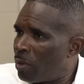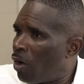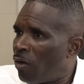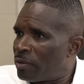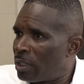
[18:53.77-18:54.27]
My
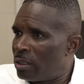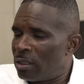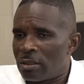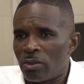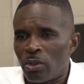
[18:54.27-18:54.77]
office, that
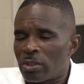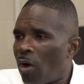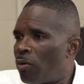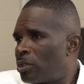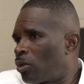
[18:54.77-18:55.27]
is, doors
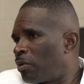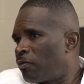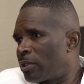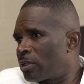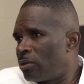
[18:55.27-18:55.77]
always open
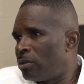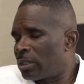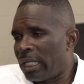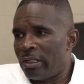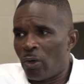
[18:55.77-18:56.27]
for the students.
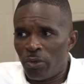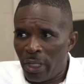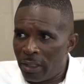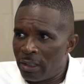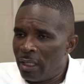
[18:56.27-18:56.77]
They know
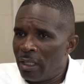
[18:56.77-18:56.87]
that.